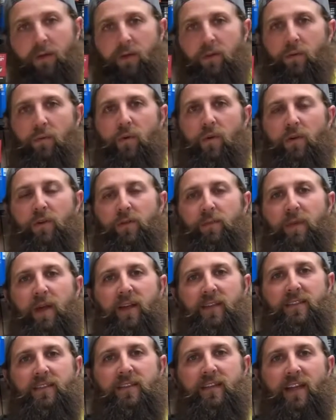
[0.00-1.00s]
Welcome back
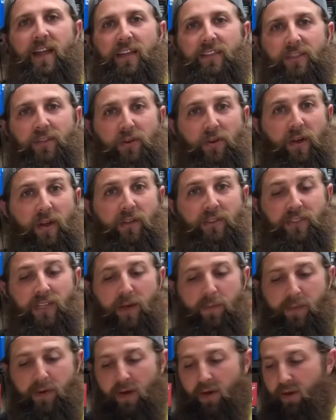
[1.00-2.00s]
to the Castle Grounds
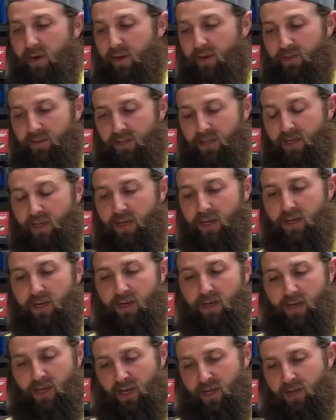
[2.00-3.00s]
Apiary. Today
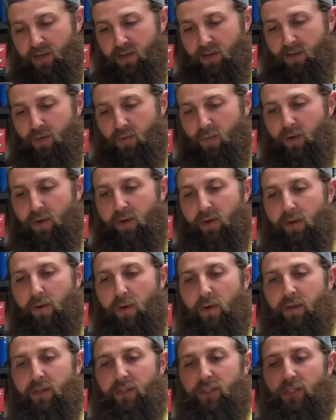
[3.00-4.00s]
we are
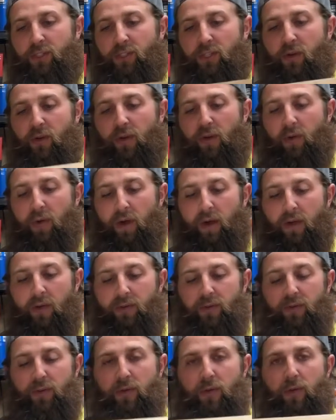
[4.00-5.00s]
going to show you how
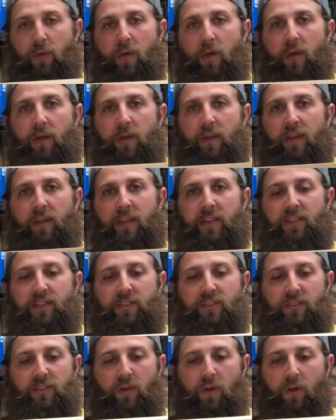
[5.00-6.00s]
to
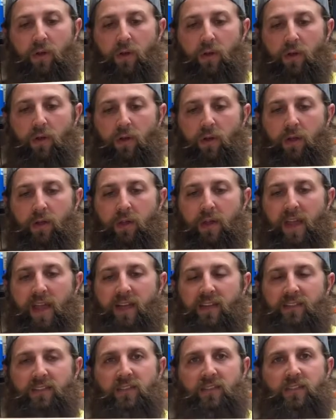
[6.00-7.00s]
install
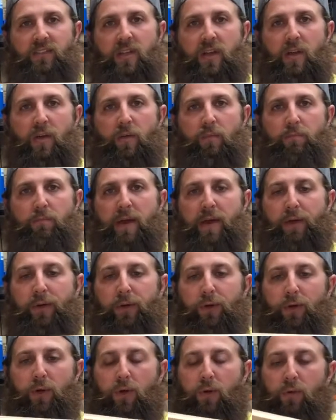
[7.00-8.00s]
Hexacell
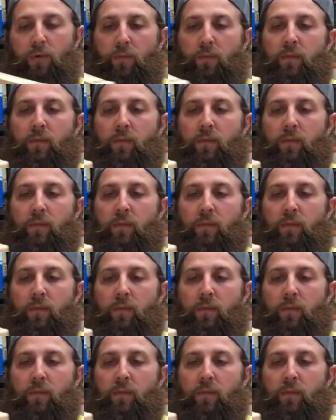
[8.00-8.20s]
Bettercomb.